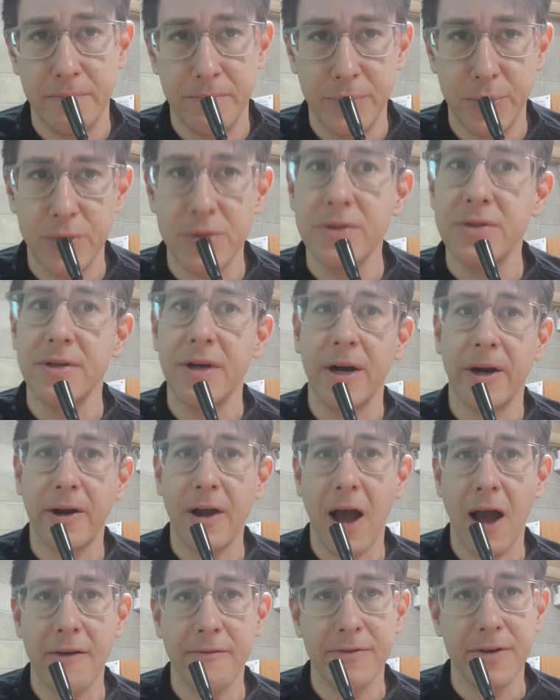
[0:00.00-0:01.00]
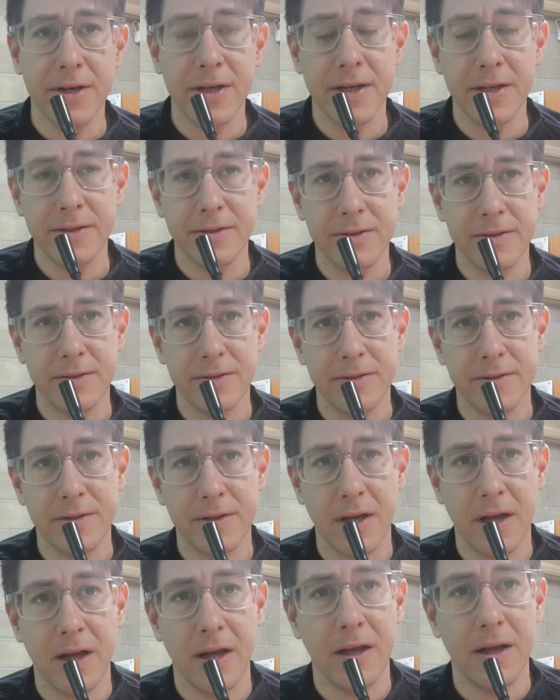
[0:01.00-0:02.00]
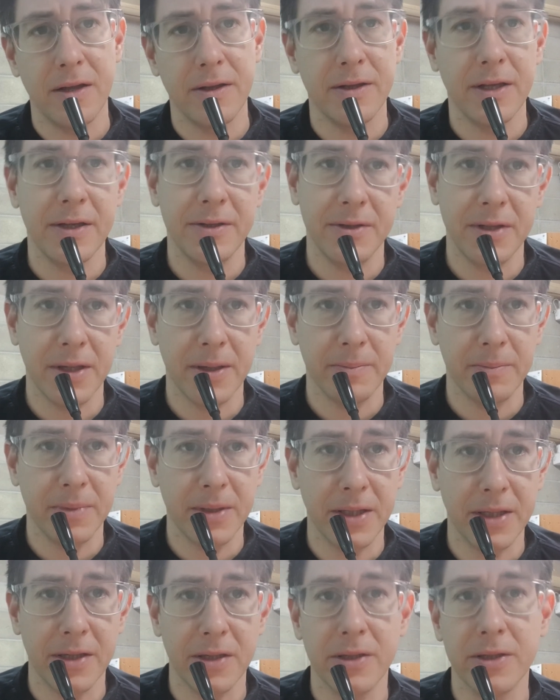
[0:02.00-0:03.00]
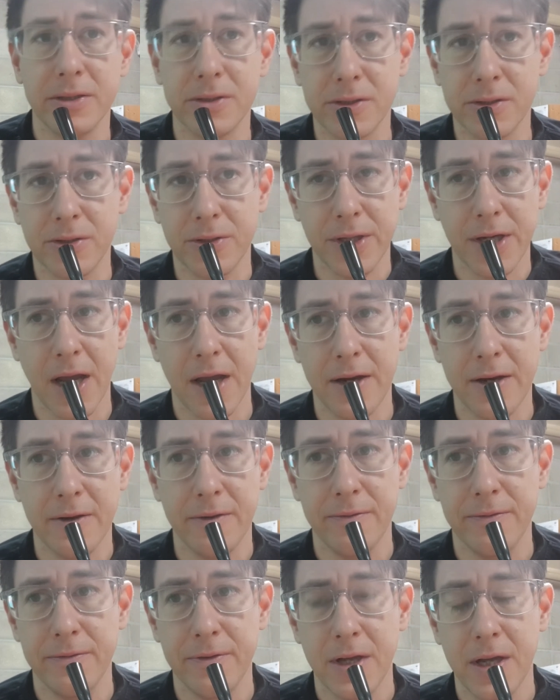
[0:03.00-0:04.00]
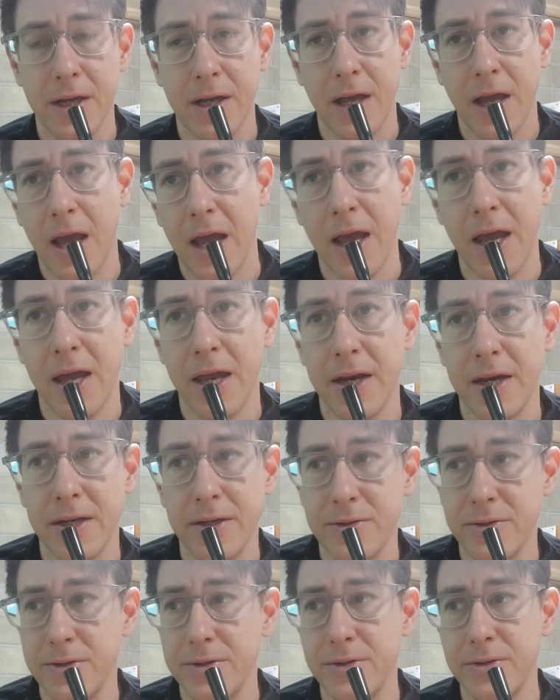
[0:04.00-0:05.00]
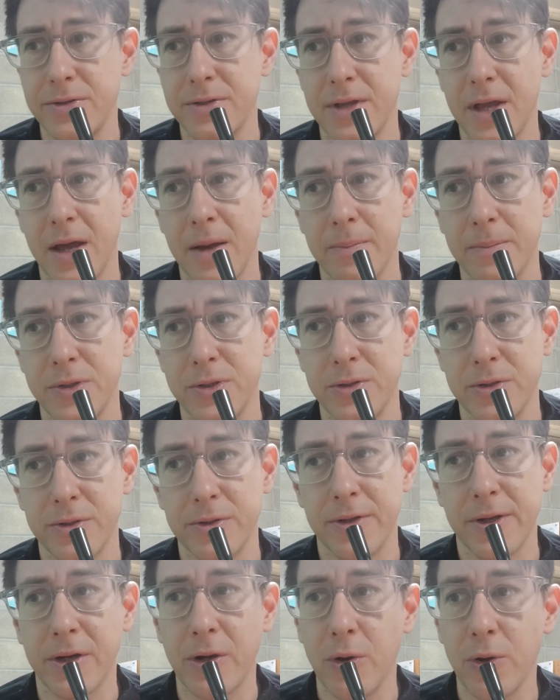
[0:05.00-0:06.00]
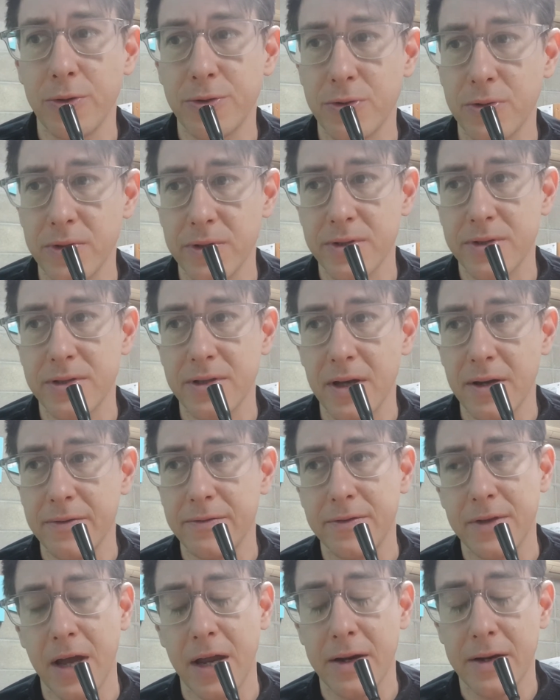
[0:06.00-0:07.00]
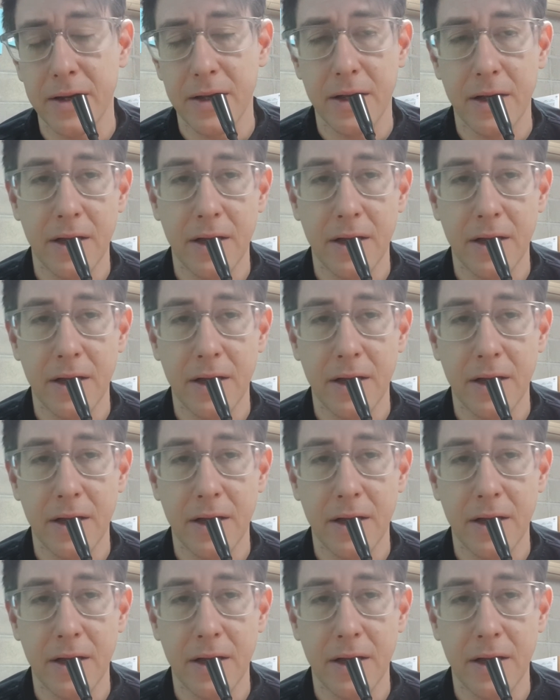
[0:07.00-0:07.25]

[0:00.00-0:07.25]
boost their confidence, let them get a little creative, and introduce them to the cultural stuff that